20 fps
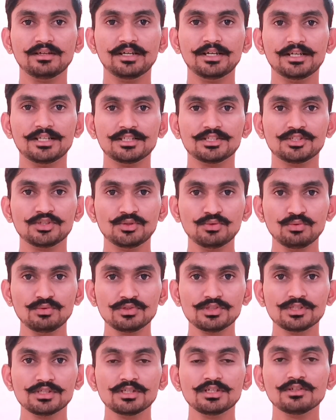It is
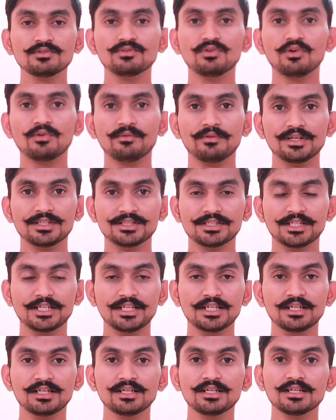used for
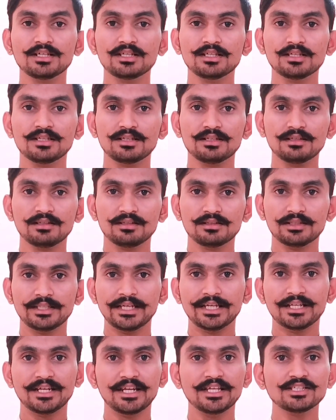measuring
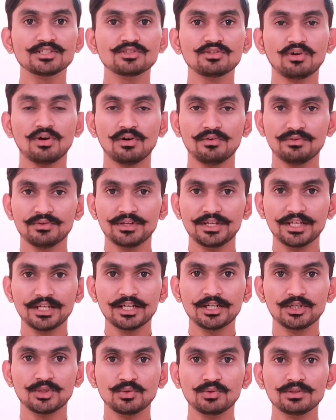thickness of
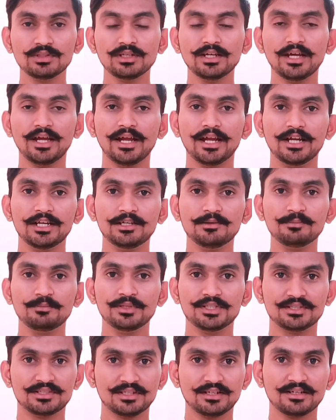gear tooth at
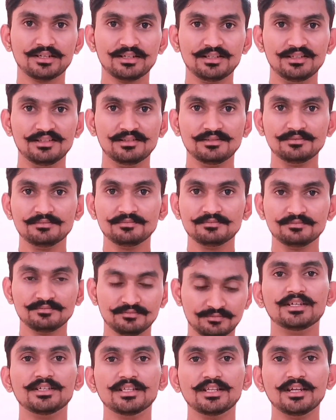pitch circle.
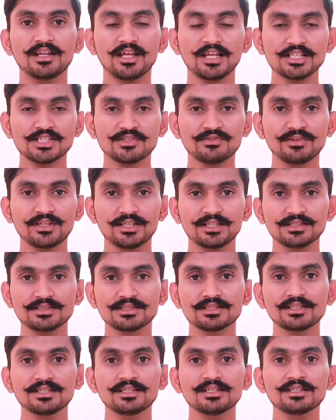And the last one
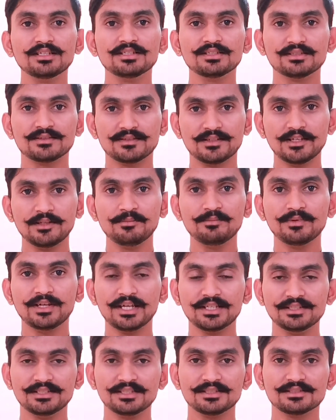is slip
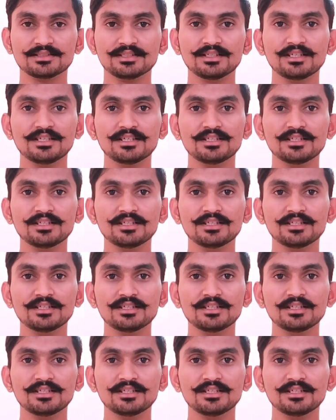gauges.